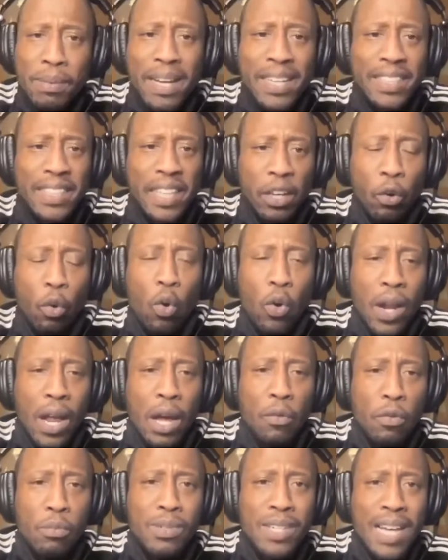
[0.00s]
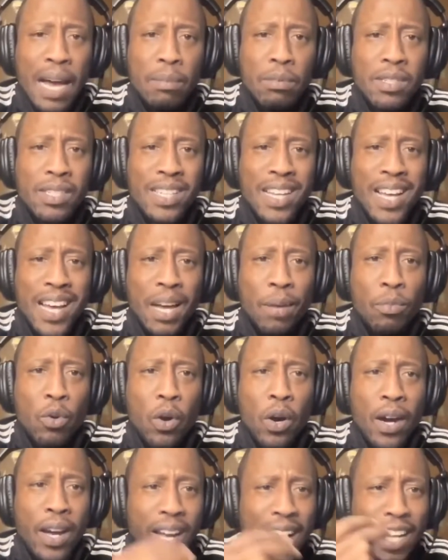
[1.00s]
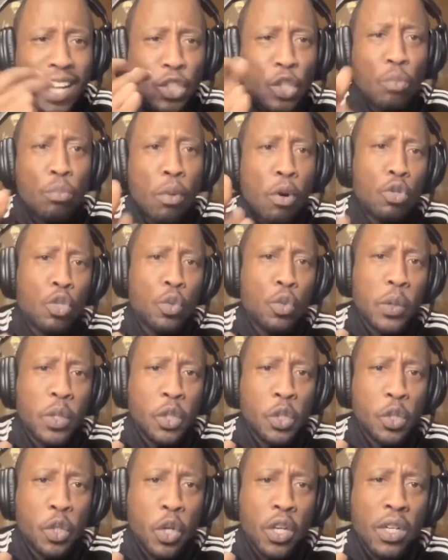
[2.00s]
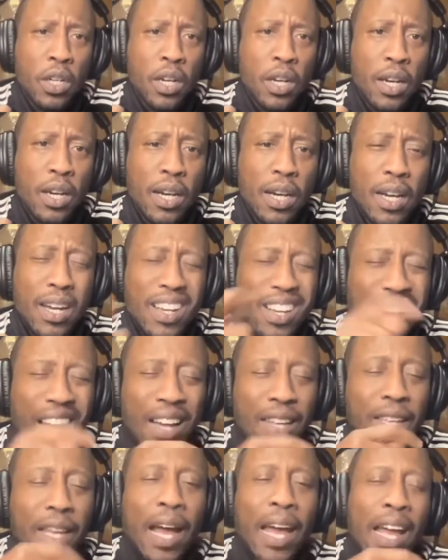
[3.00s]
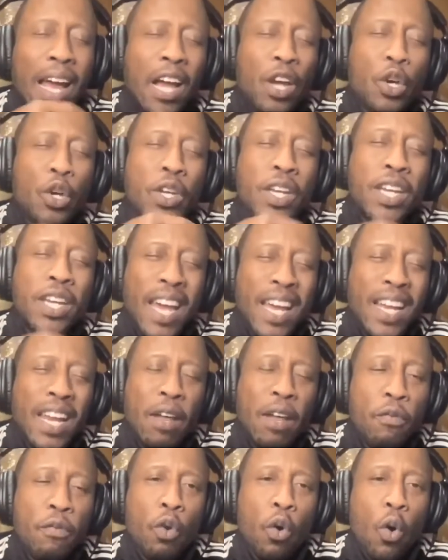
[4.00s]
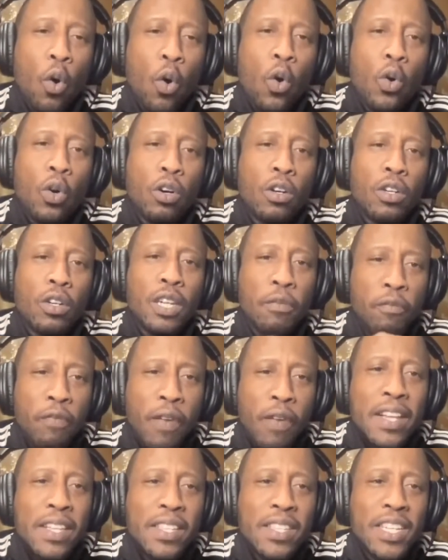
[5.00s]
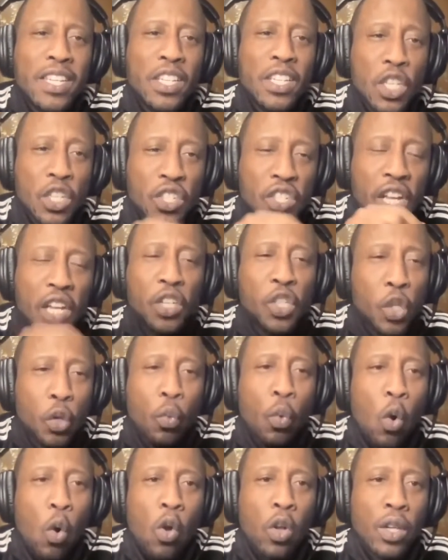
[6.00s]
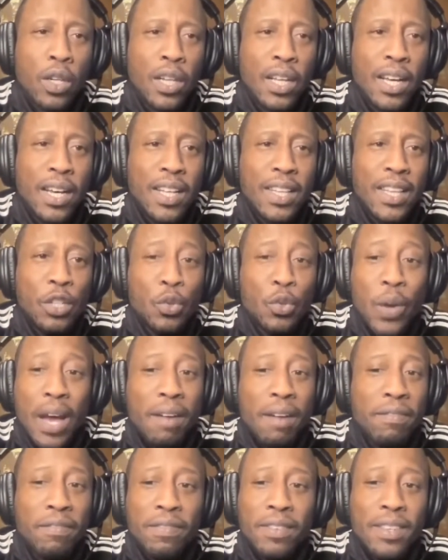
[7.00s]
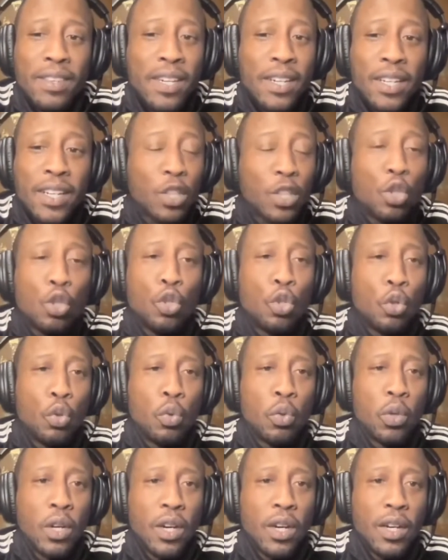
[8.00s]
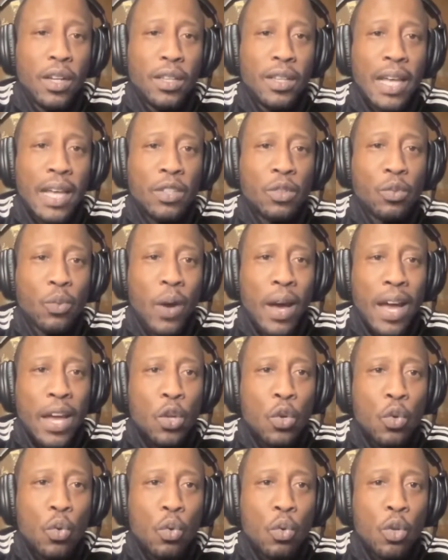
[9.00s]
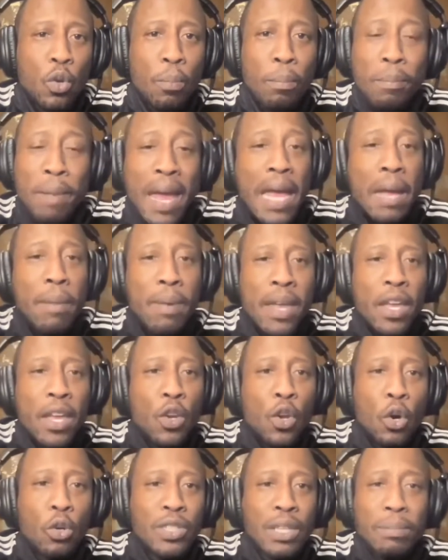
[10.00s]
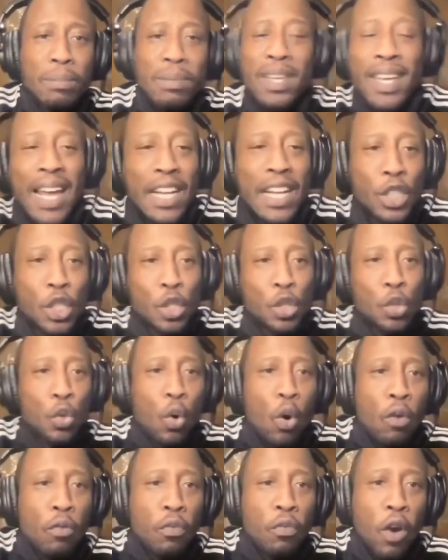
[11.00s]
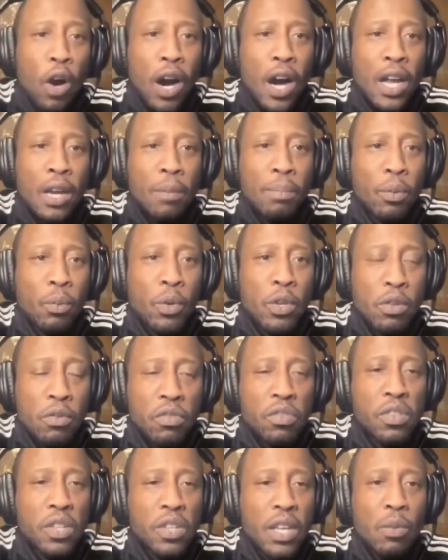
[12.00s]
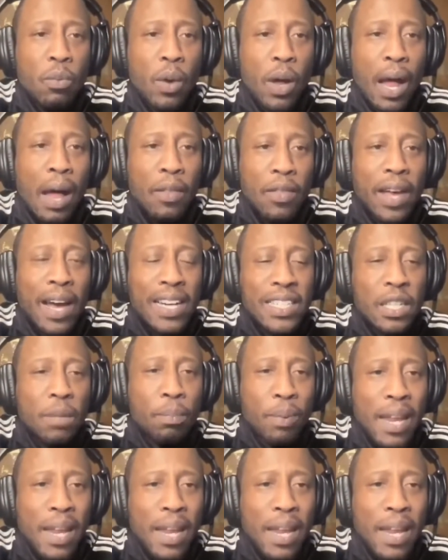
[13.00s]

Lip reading: backs get caught out from time to time, you are at your most switched on. Yeah, I could get if your defense is such a wall that you have little to do. That's why you maybe, something catches you off guard. But when you've seen how the guys are